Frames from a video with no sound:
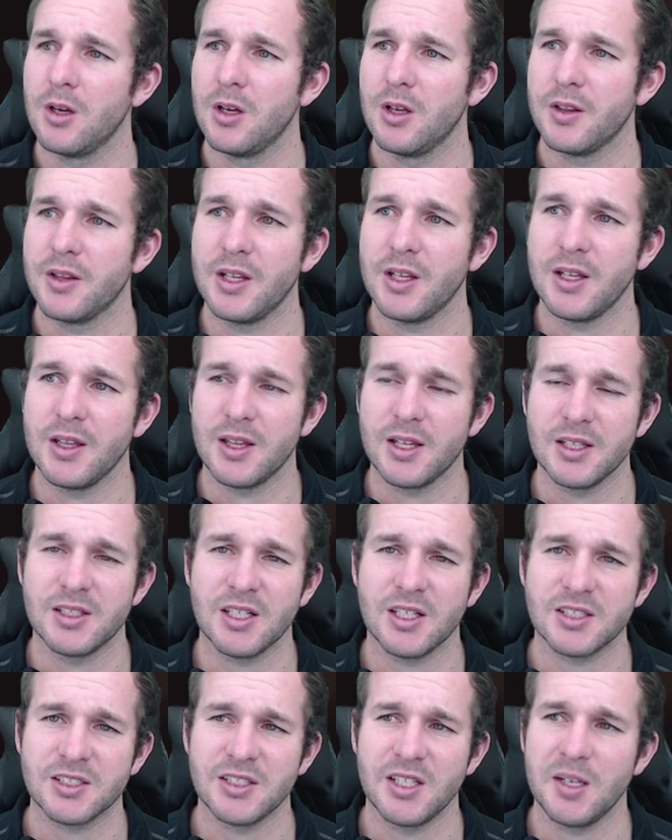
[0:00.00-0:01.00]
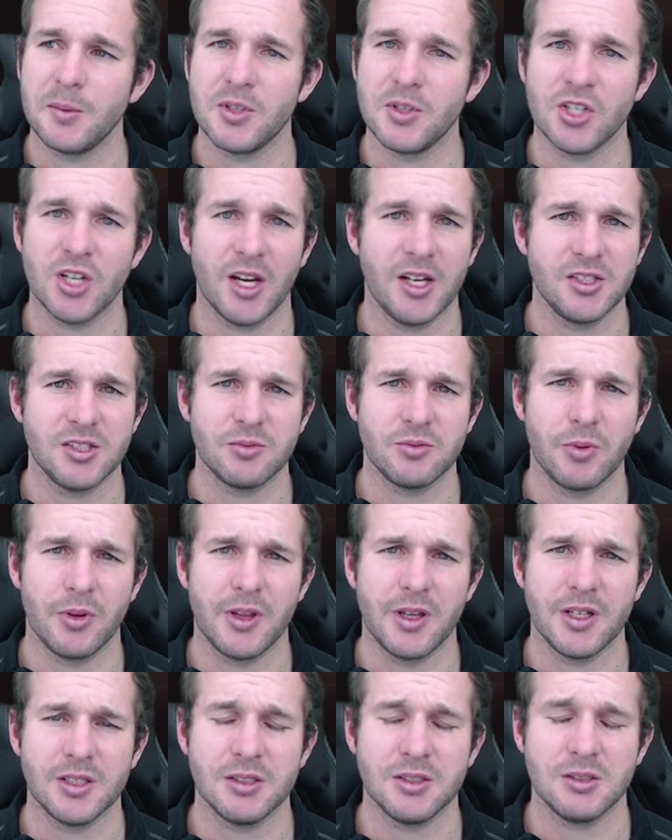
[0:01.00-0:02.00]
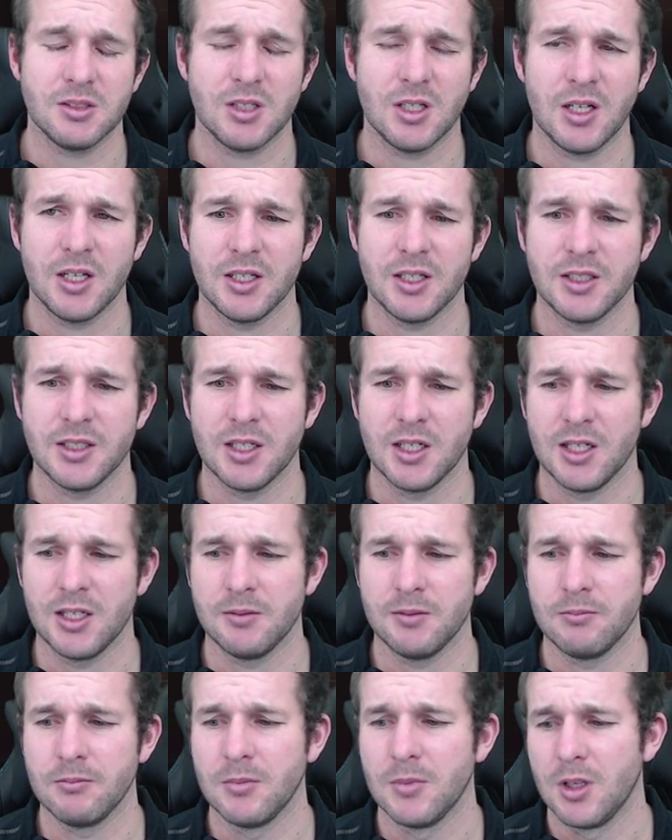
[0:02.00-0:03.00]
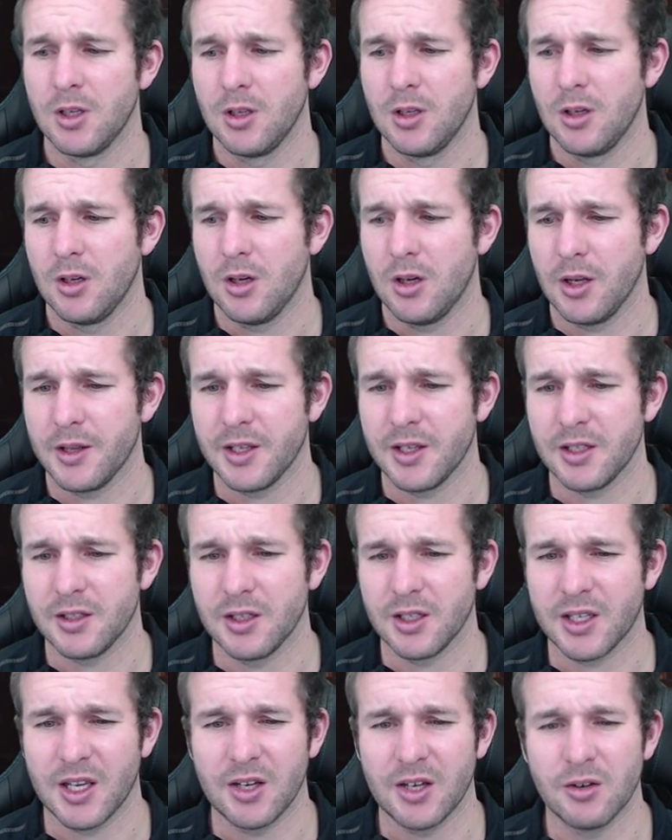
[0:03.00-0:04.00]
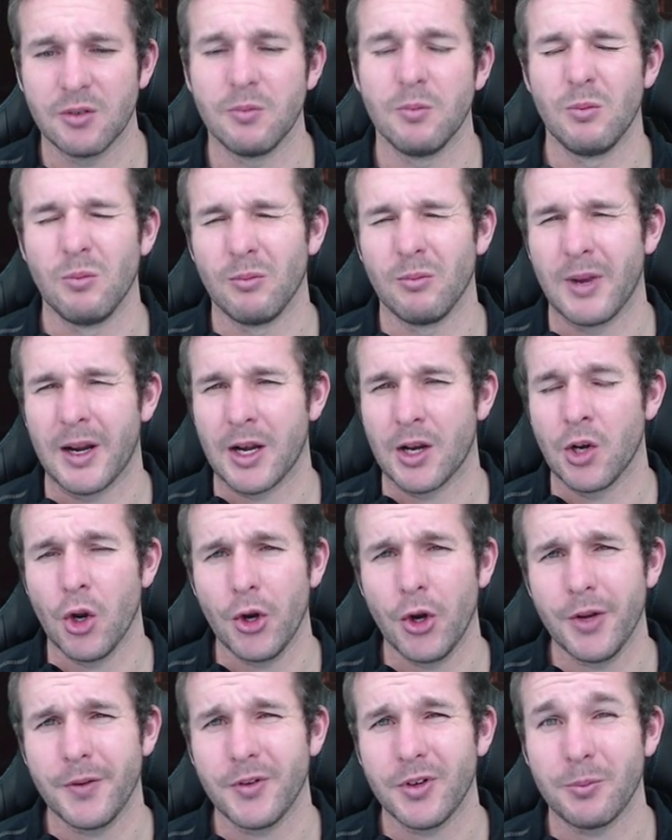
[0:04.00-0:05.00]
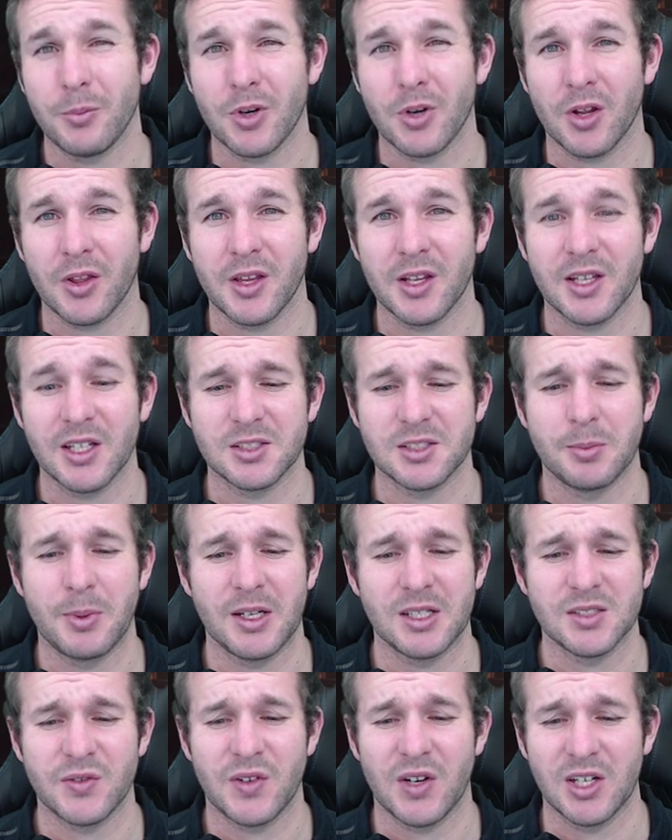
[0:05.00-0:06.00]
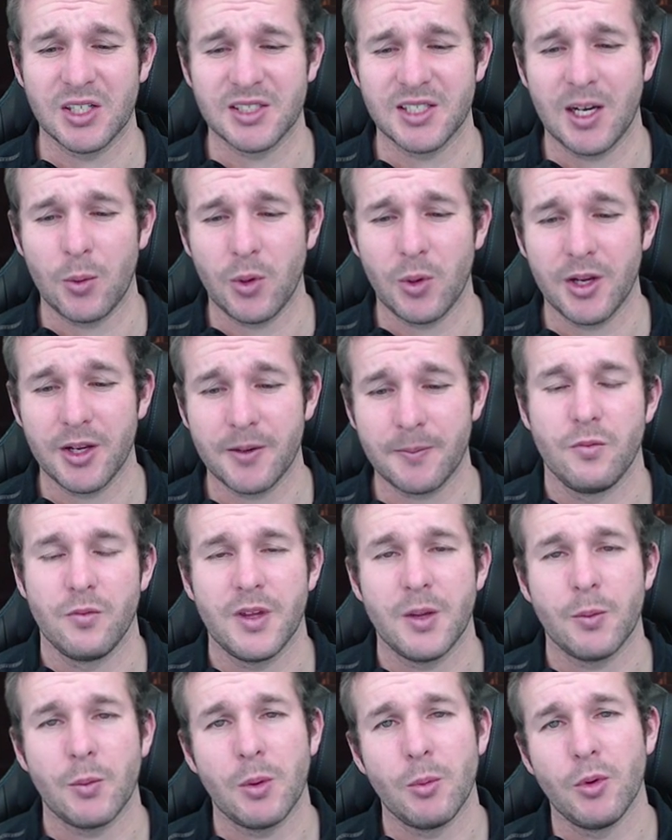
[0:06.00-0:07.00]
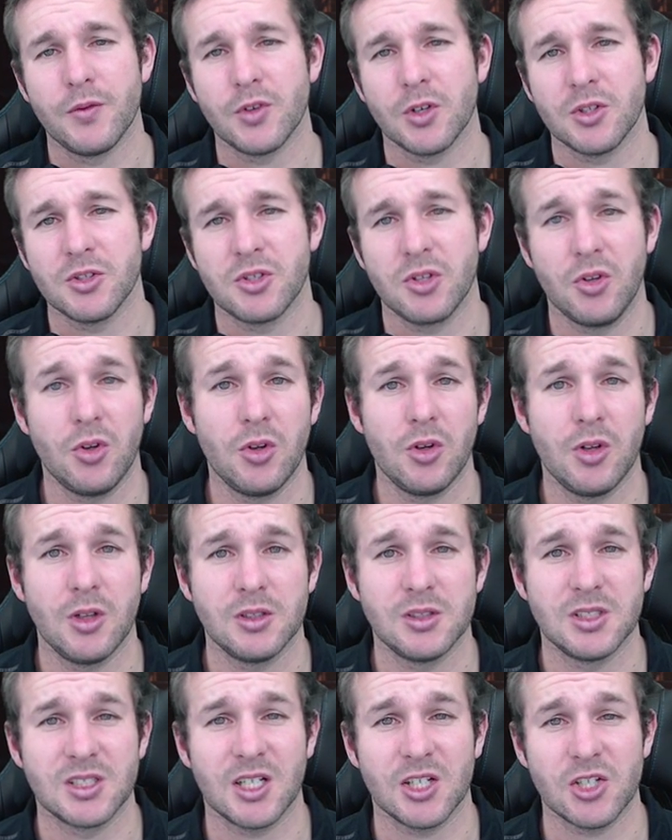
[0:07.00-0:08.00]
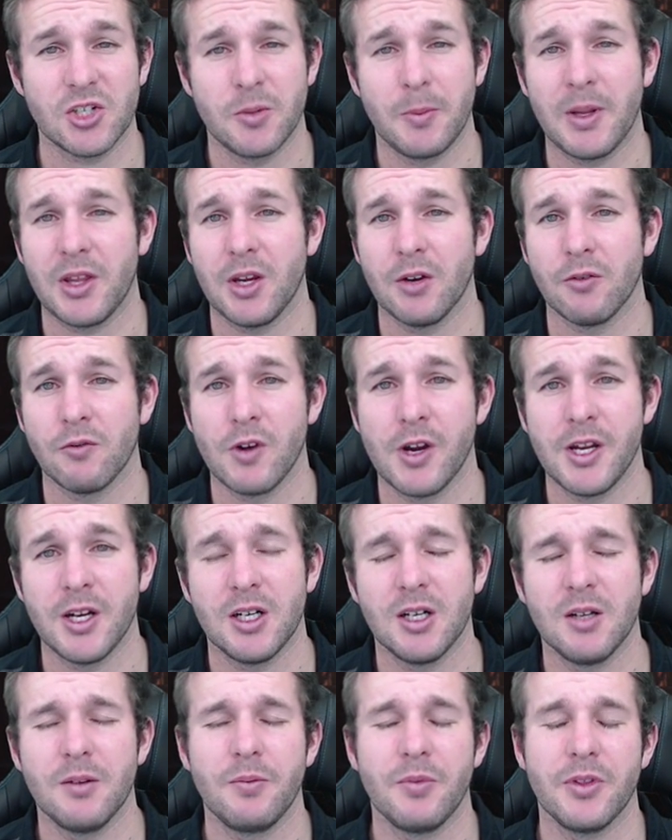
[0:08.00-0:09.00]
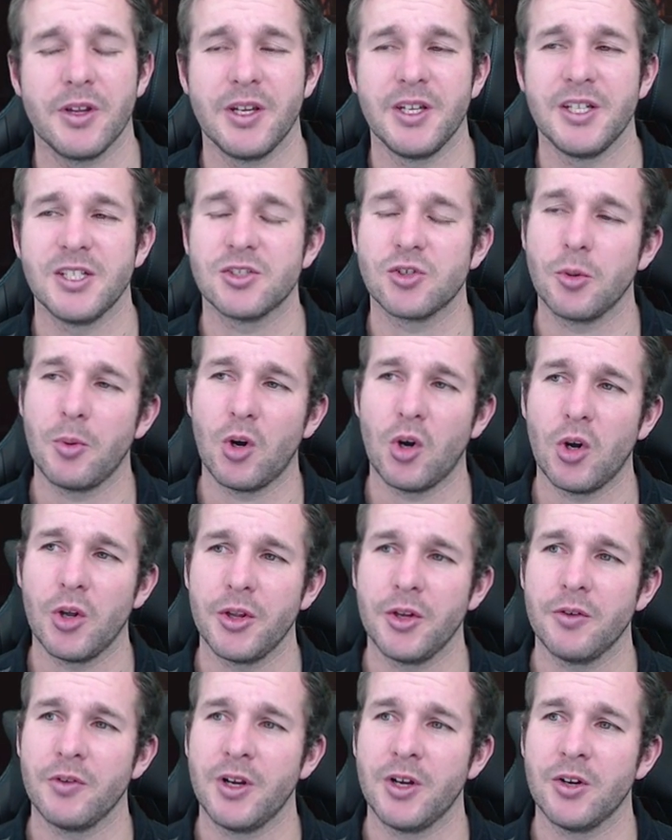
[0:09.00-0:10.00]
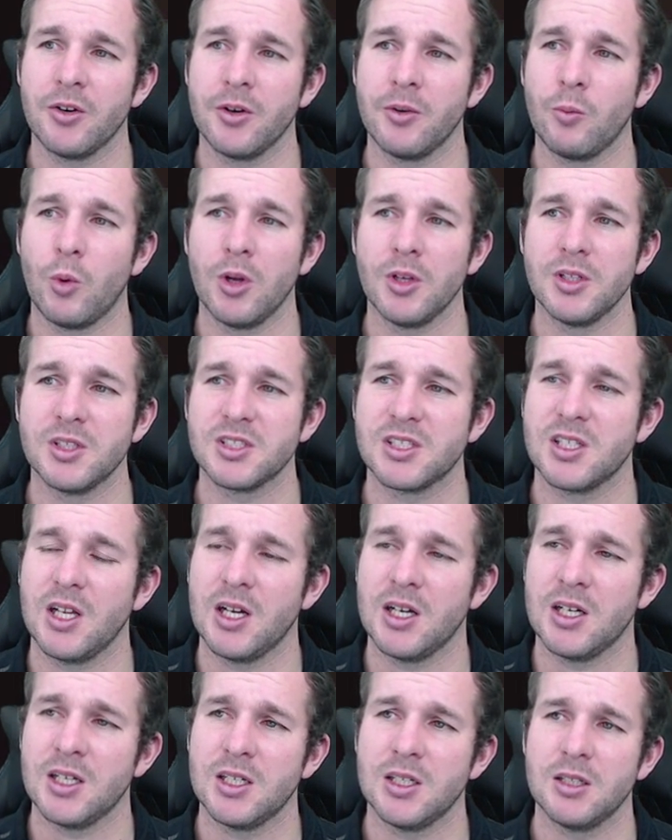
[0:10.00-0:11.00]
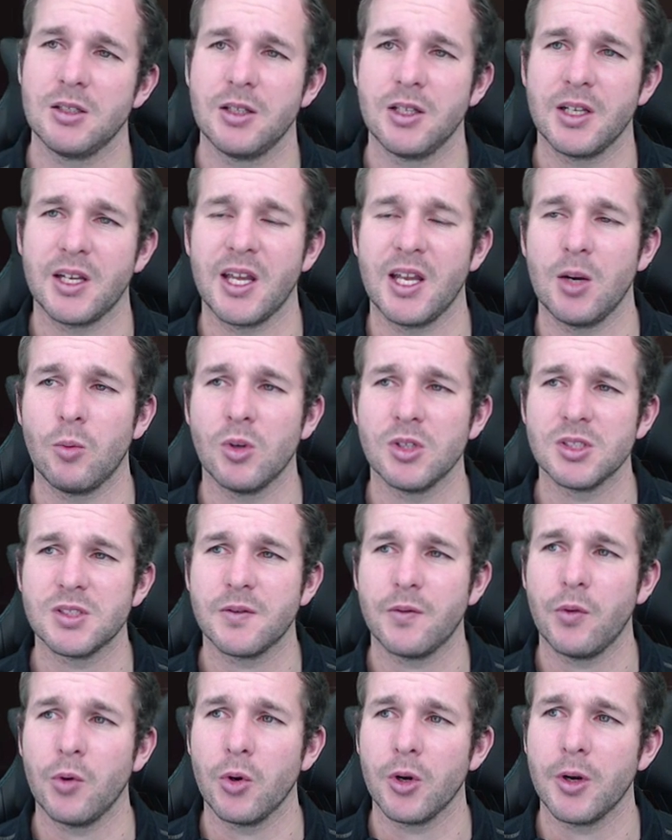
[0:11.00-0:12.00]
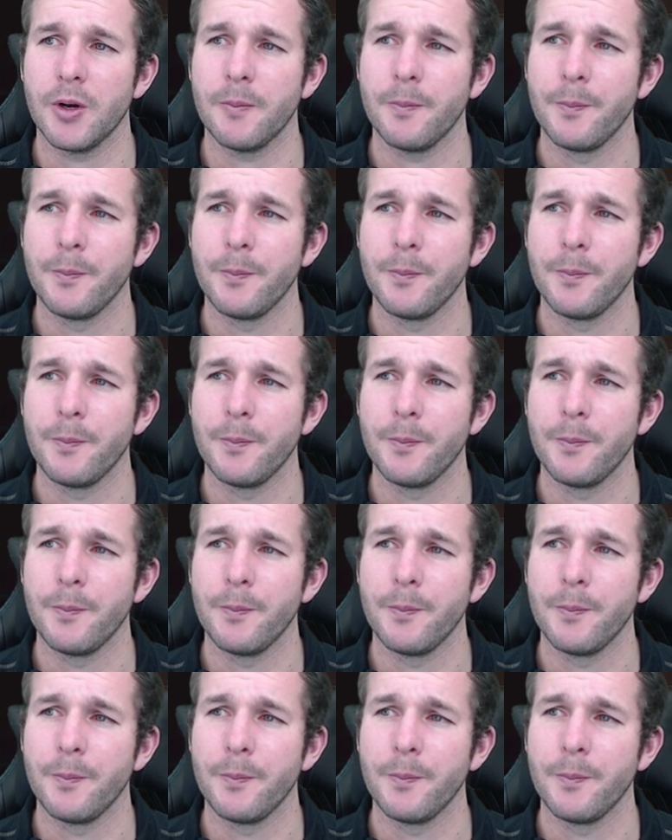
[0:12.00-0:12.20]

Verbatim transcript: There does need to be changes with this, and I think Nikita made a note of it, but I think that's about as far as that went. Then we moved on to discussion about the arena, the history behind the arena, and what Nikita wants for it.